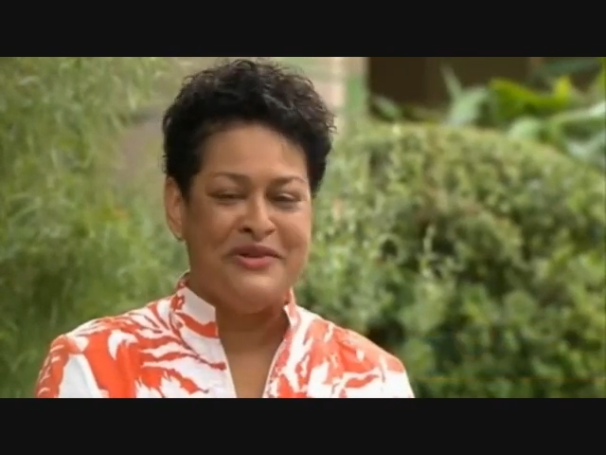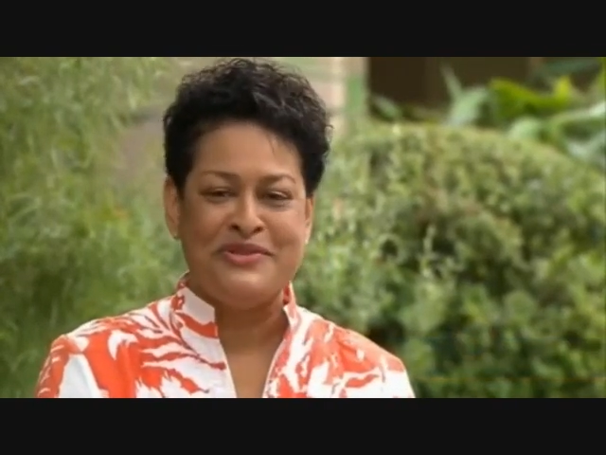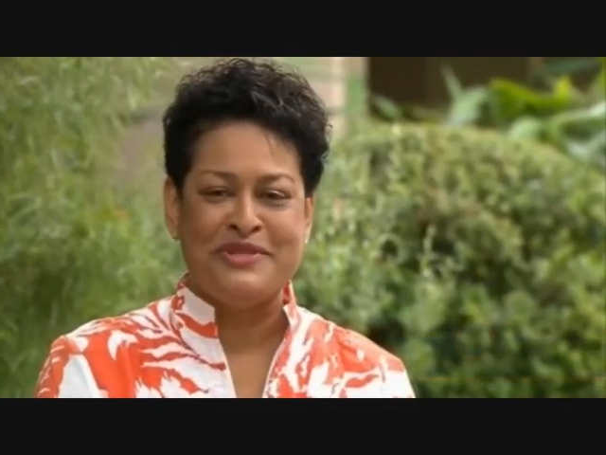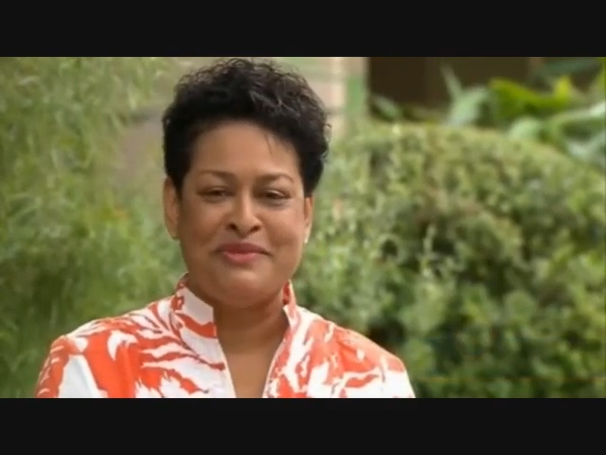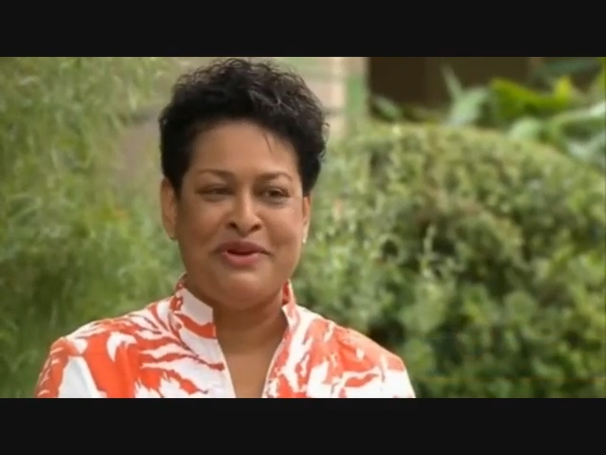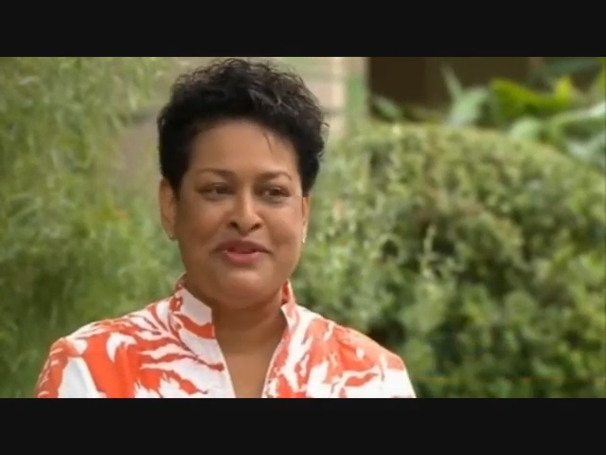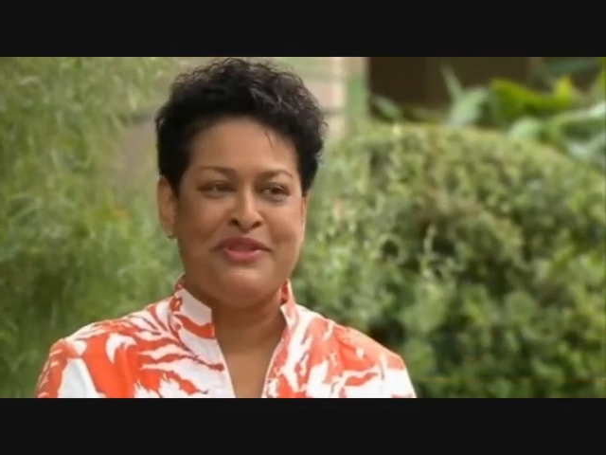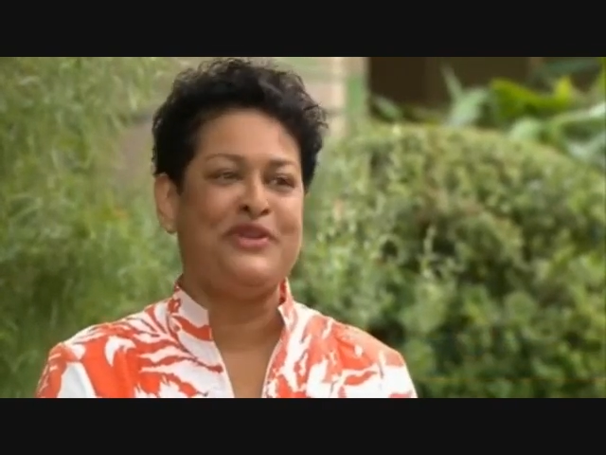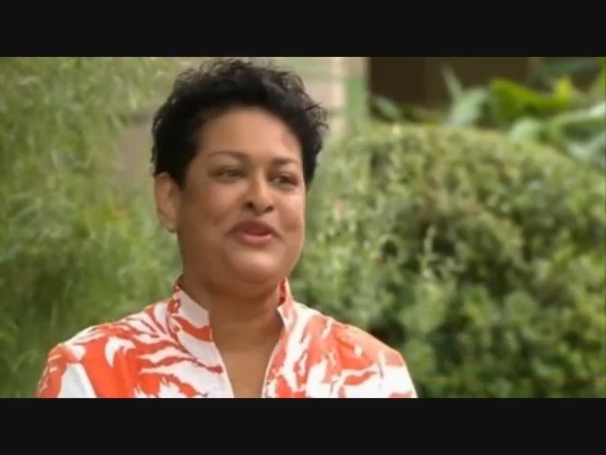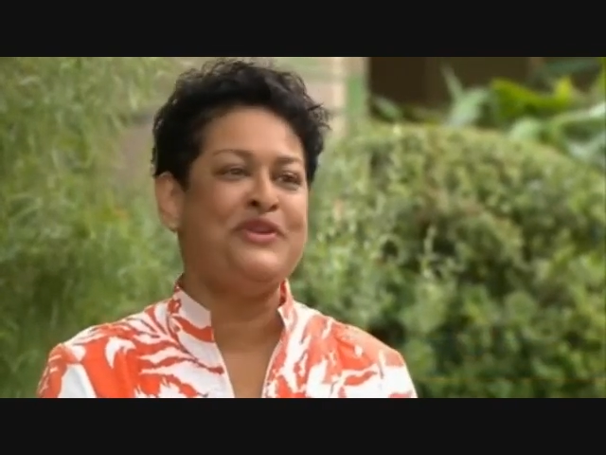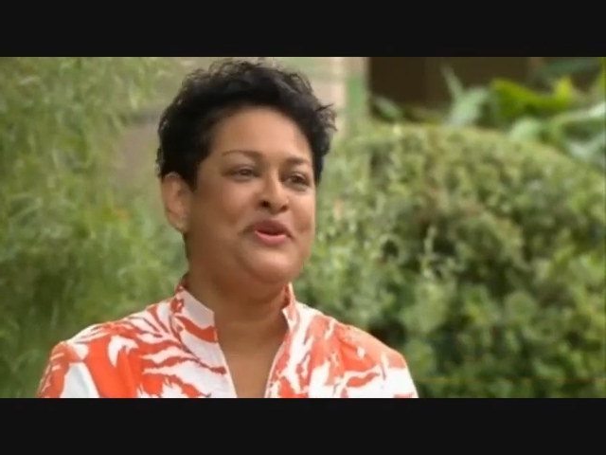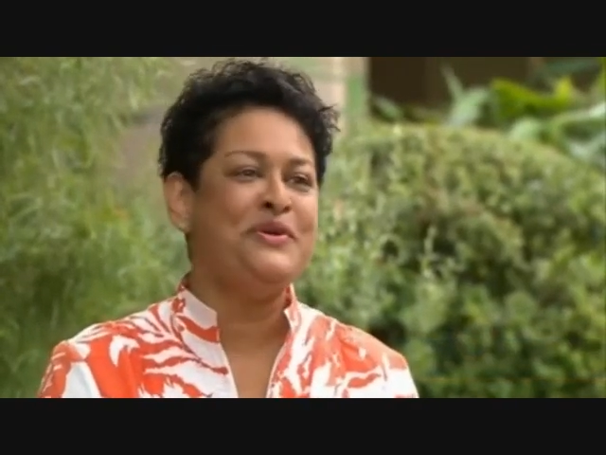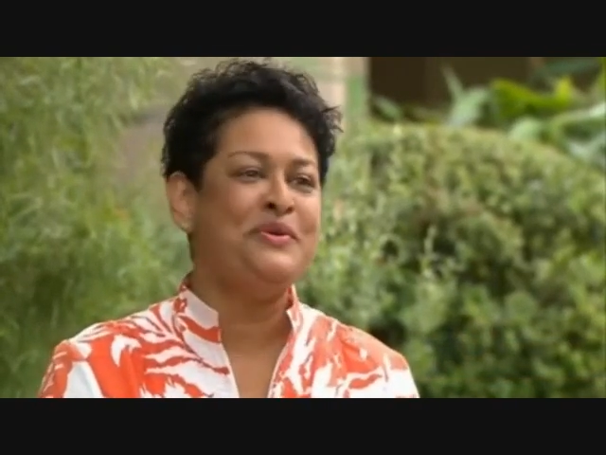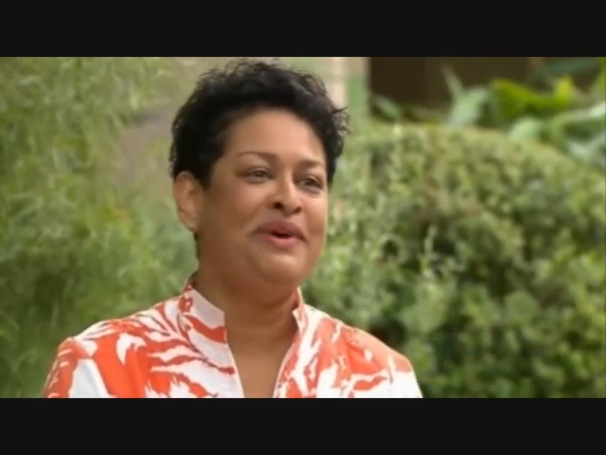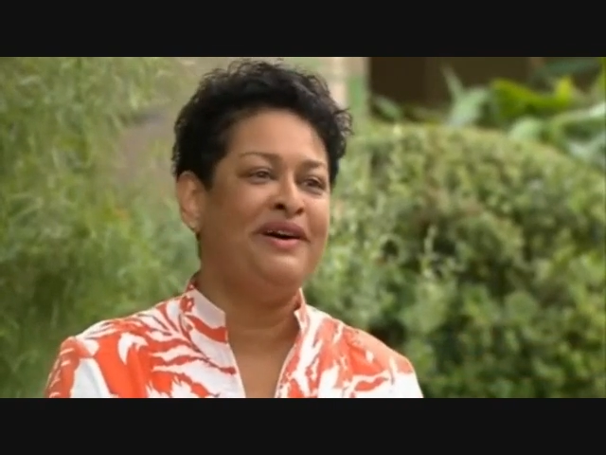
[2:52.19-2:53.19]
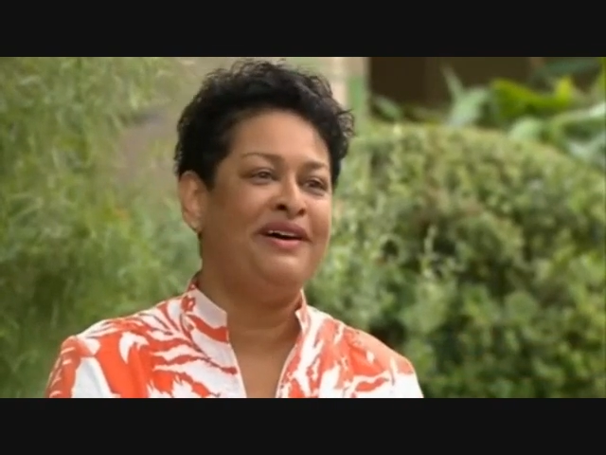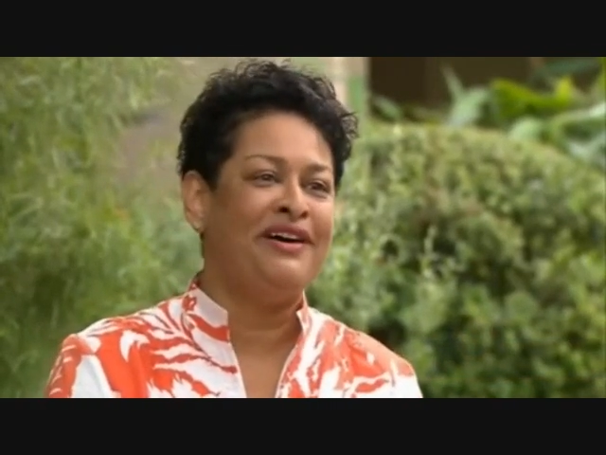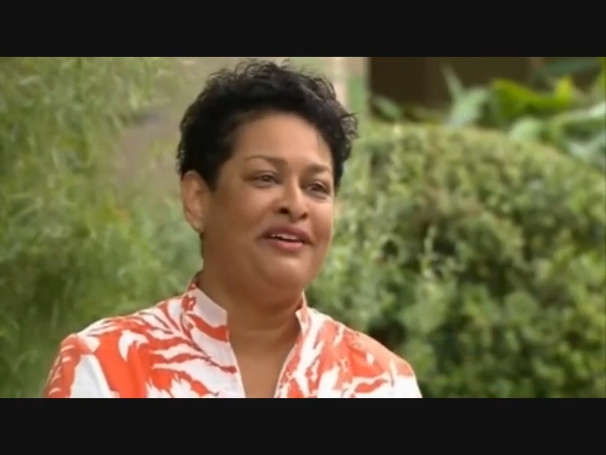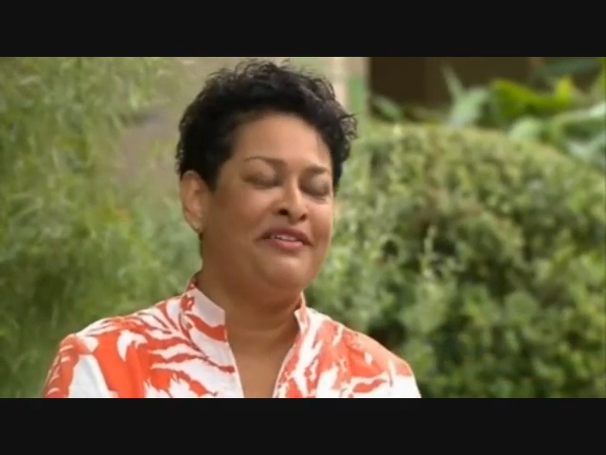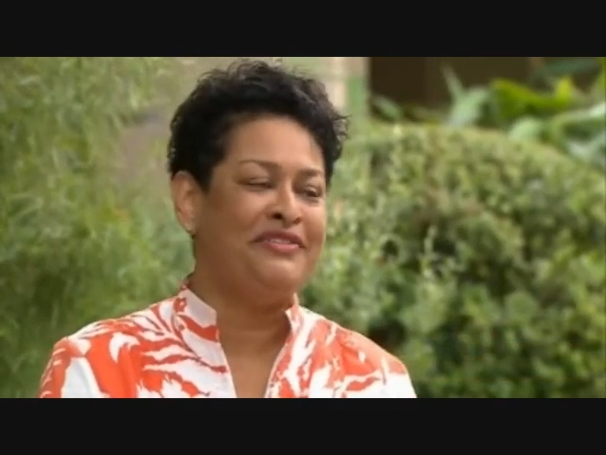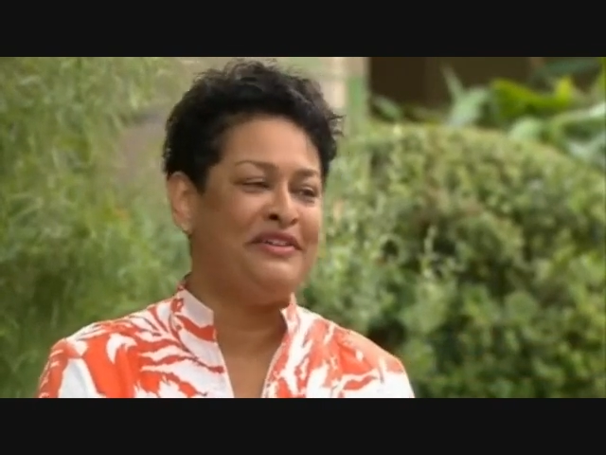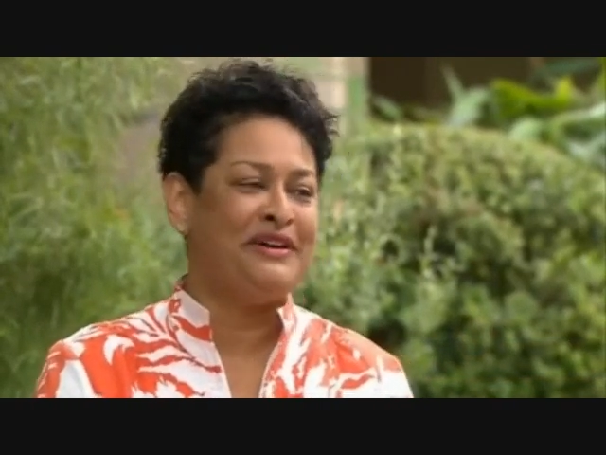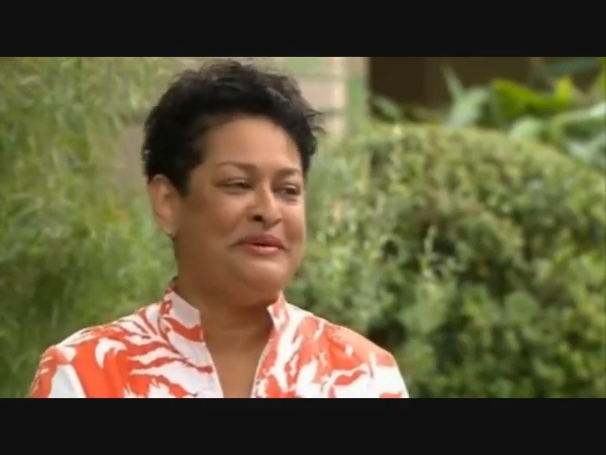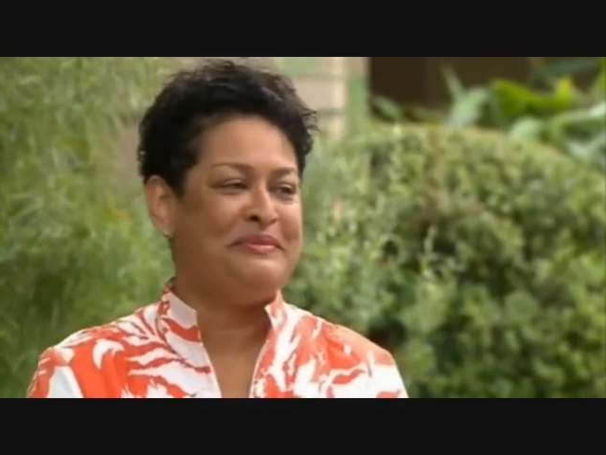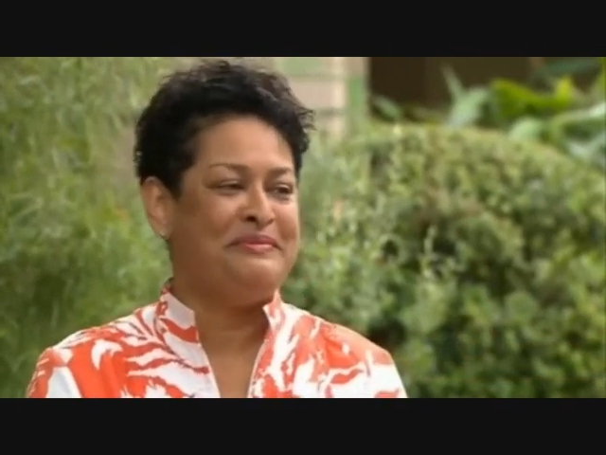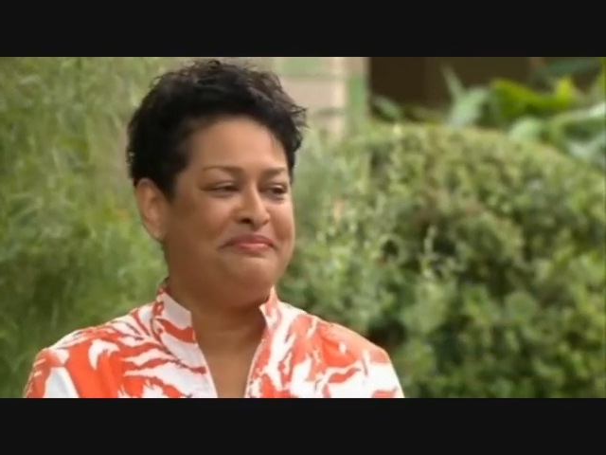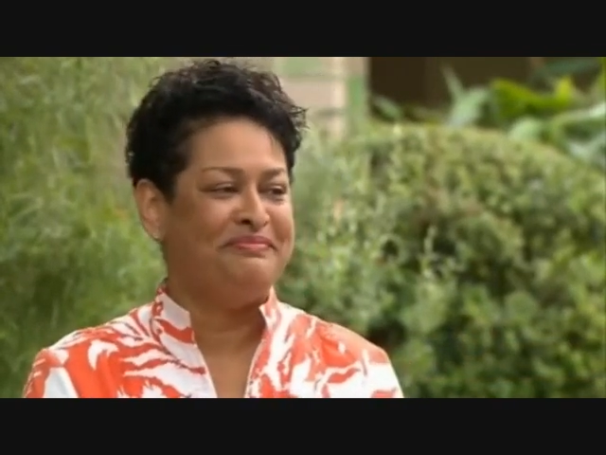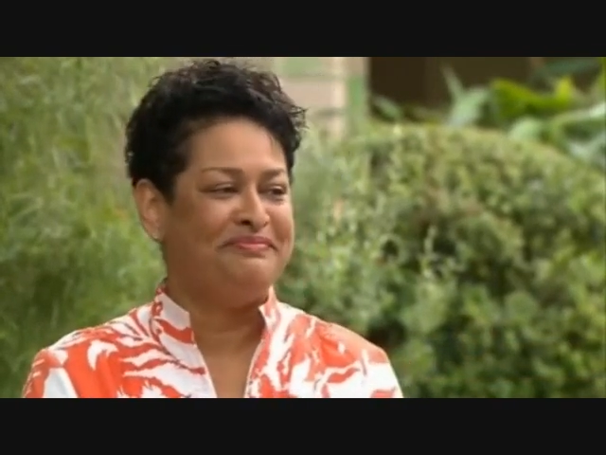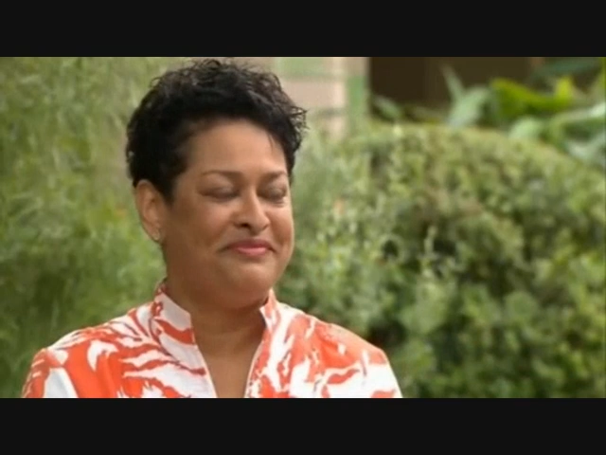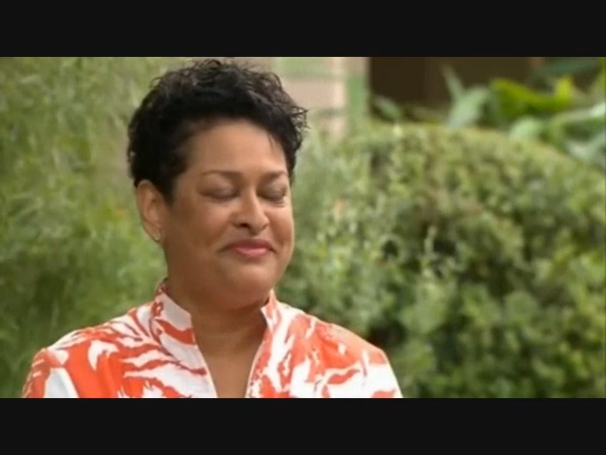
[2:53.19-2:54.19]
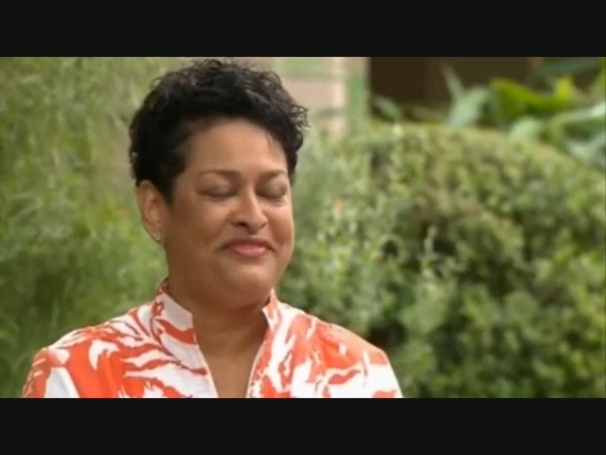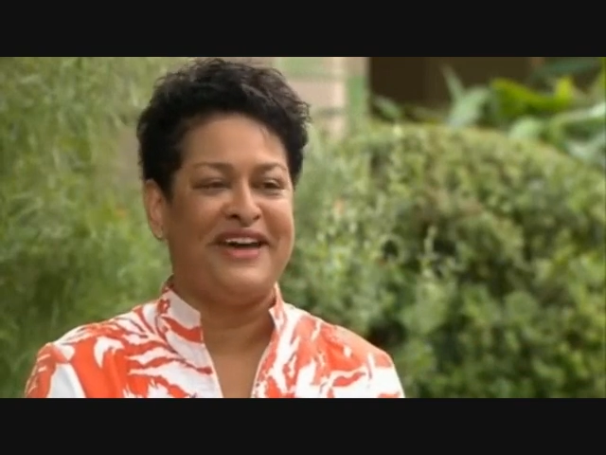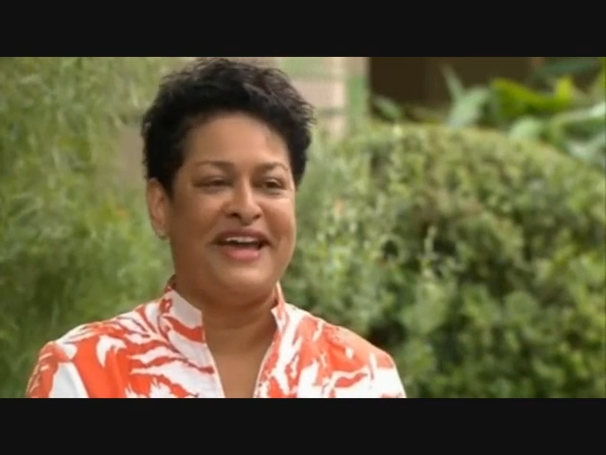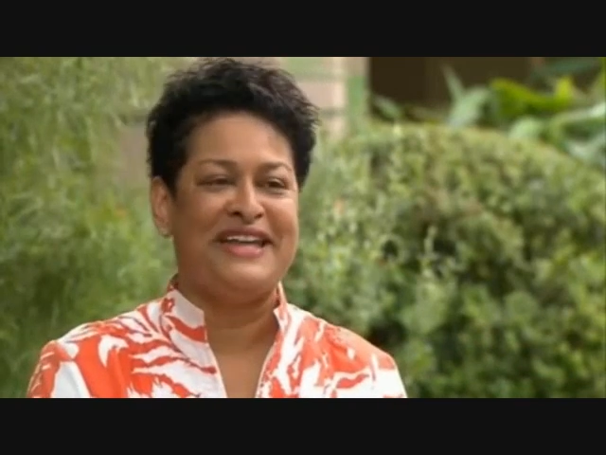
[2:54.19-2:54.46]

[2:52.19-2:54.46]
knows about the humour of um,